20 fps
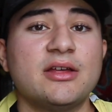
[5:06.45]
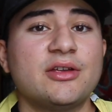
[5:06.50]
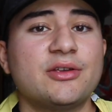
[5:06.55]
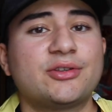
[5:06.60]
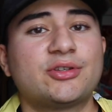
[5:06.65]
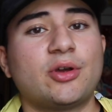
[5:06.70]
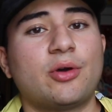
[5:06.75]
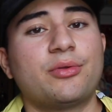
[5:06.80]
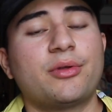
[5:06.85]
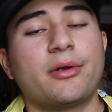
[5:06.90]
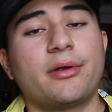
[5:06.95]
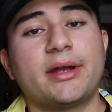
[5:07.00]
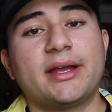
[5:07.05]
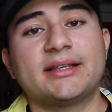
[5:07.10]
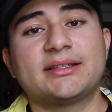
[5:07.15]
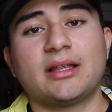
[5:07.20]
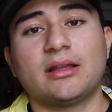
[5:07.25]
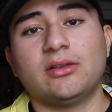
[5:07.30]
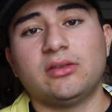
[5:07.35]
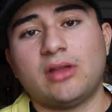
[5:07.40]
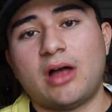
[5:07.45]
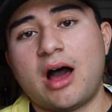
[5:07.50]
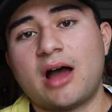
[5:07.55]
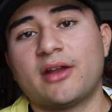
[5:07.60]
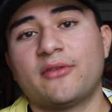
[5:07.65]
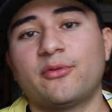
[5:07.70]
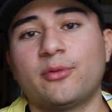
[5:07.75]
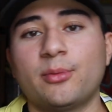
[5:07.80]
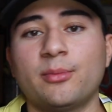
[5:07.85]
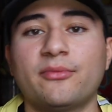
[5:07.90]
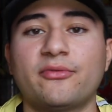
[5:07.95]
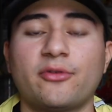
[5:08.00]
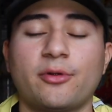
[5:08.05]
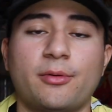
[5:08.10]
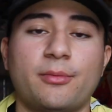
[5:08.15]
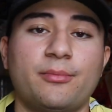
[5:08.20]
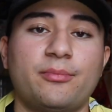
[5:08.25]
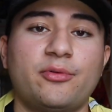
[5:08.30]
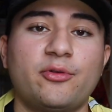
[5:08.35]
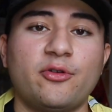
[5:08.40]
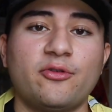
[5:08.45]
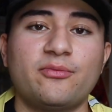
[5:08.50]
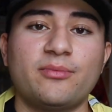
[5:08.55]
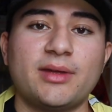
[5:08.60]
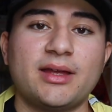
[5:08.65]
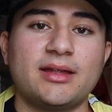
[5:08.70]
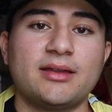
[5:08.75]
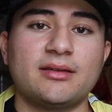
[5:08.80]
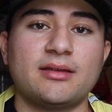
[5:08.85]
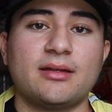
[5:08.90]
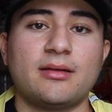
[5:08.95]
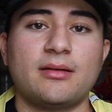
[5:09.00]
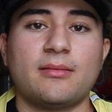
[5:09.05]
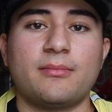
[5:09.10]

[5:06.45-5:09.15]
So there is a lot of room for improvement,